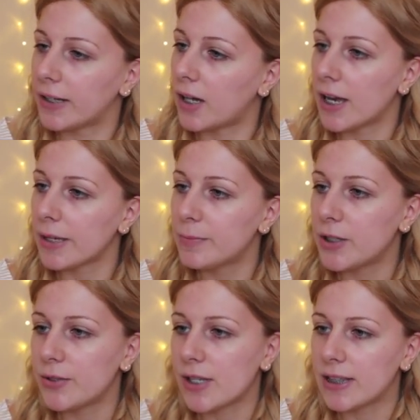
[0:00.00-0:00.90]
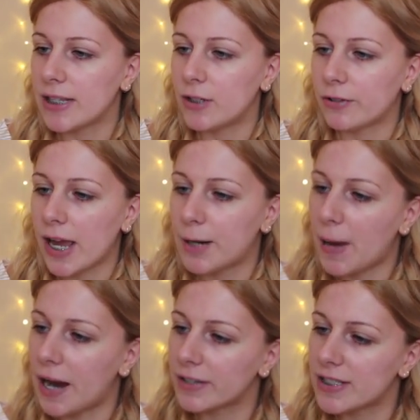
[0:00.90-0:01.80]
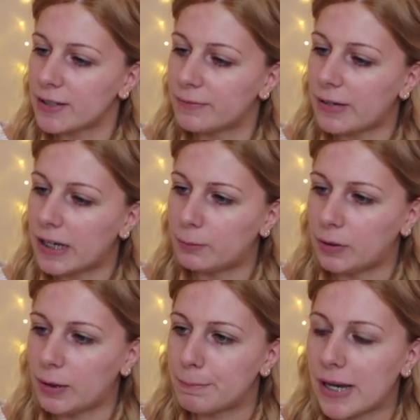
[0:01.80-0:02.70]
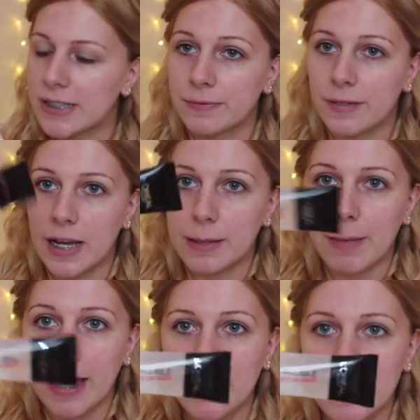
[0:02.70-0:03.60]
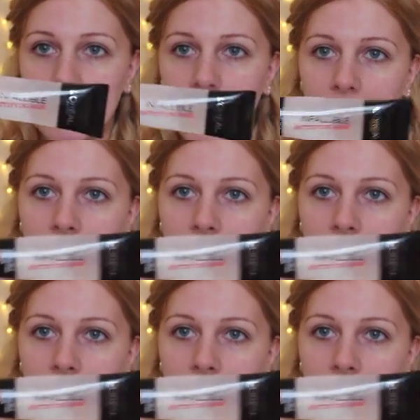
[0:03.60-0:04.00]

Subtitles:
and I am using the L'Oreal Paris Infallible Mattifying Base,